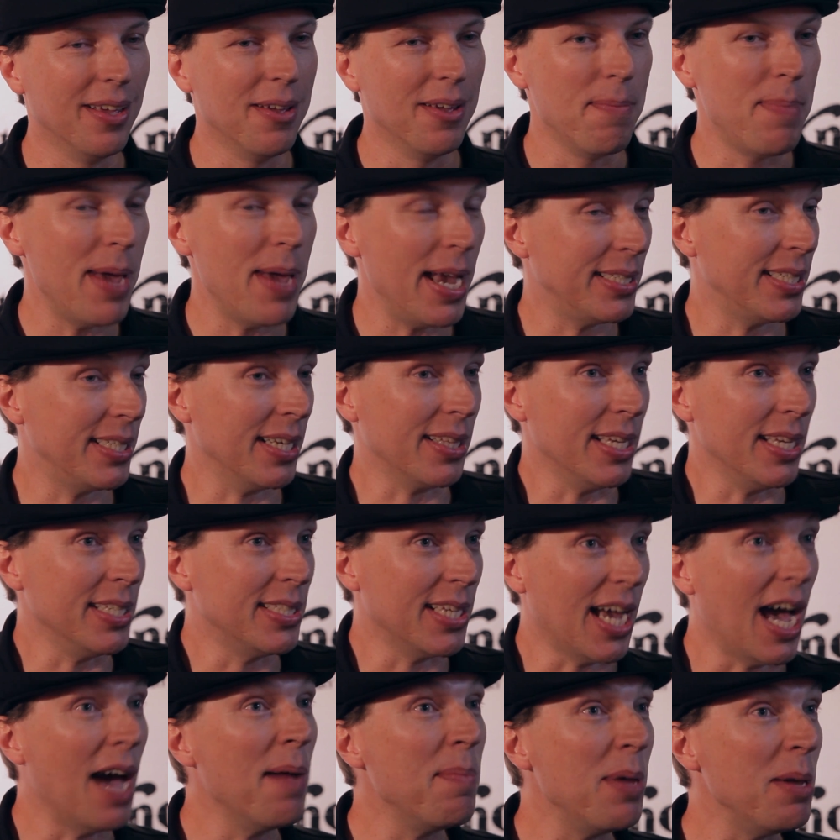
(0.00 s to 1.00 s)
basically
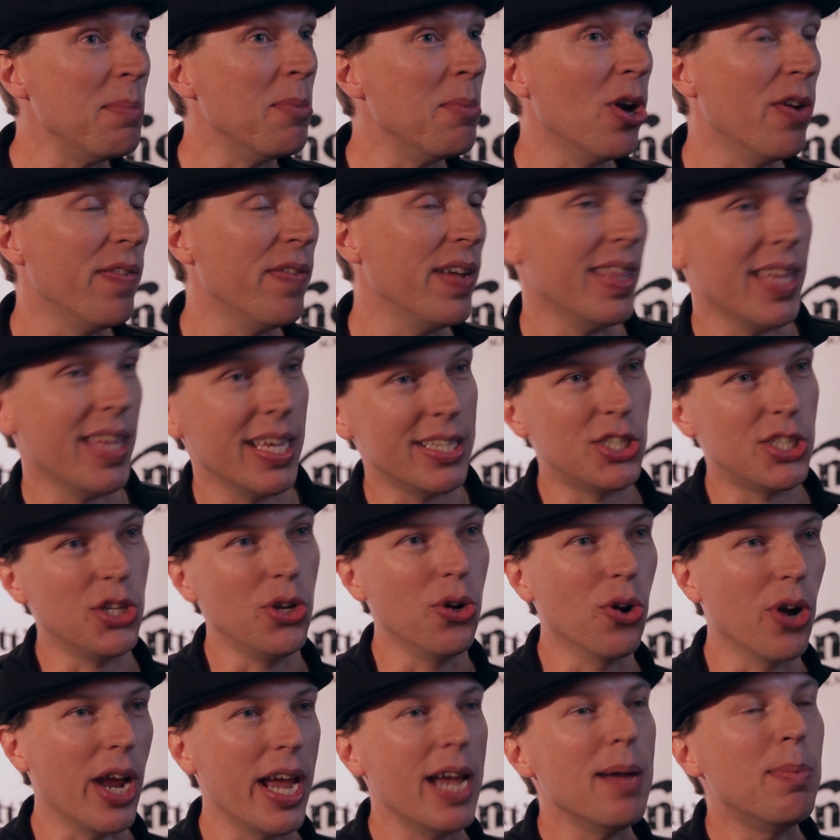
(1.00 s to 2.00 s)
zombie movie that
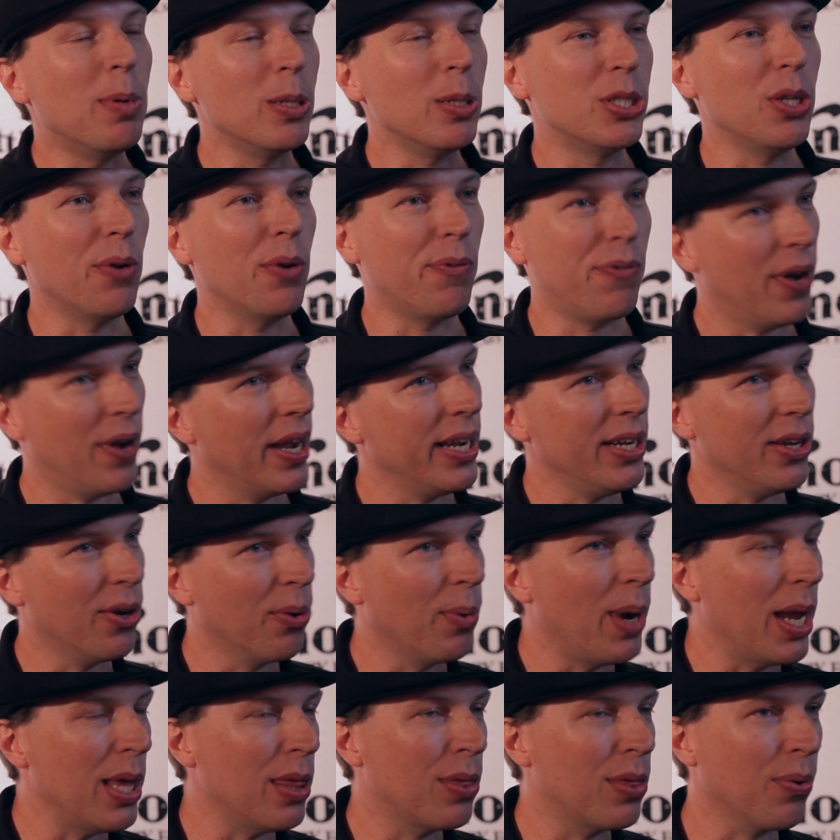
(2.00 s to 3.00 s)
you are able to fight
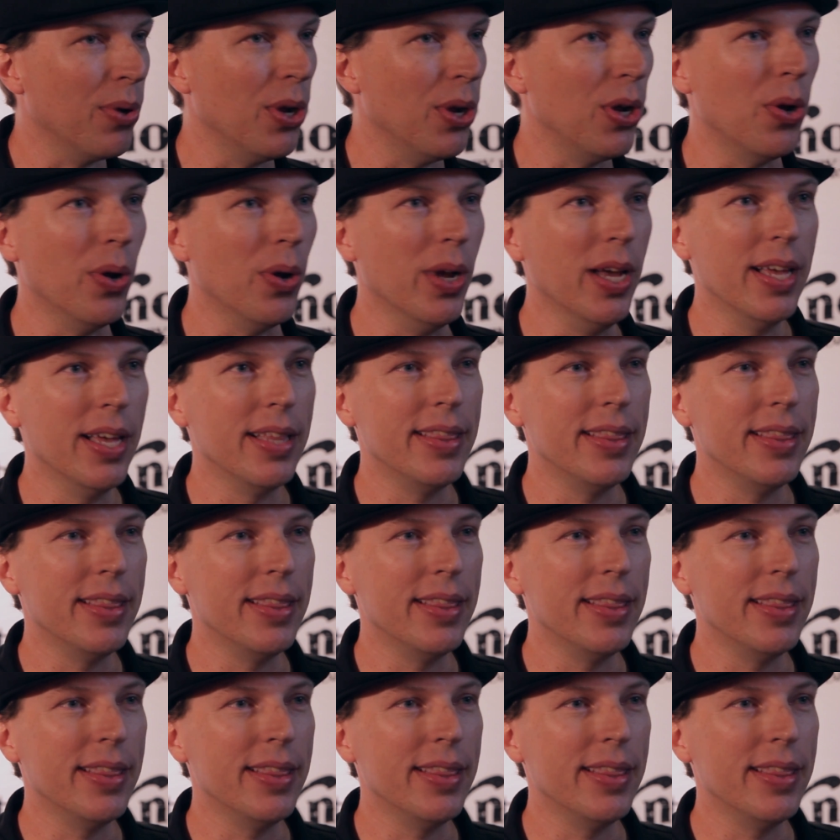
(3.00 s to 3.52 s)
your way through.